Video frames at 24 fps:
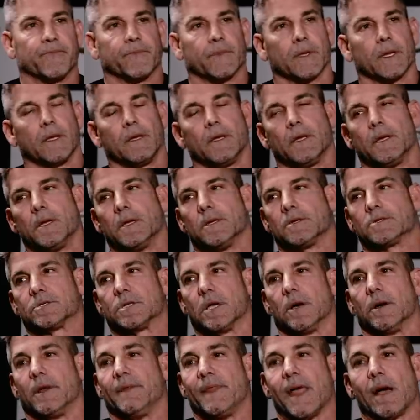Mm-hmm.
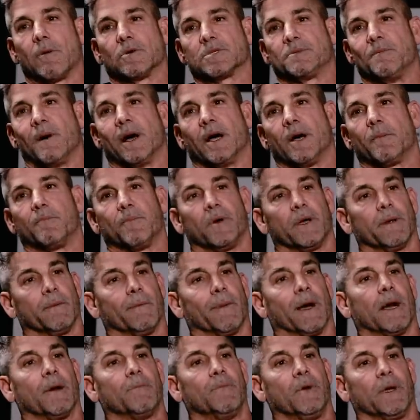So and that was my
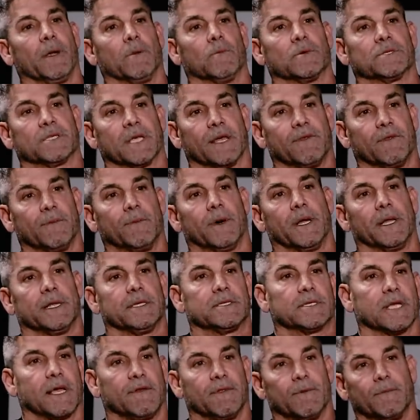upbringing. My upbringing was save the money,
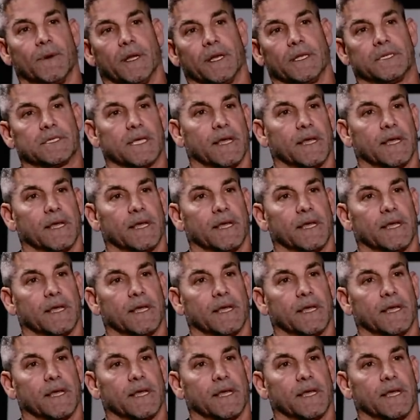save the money,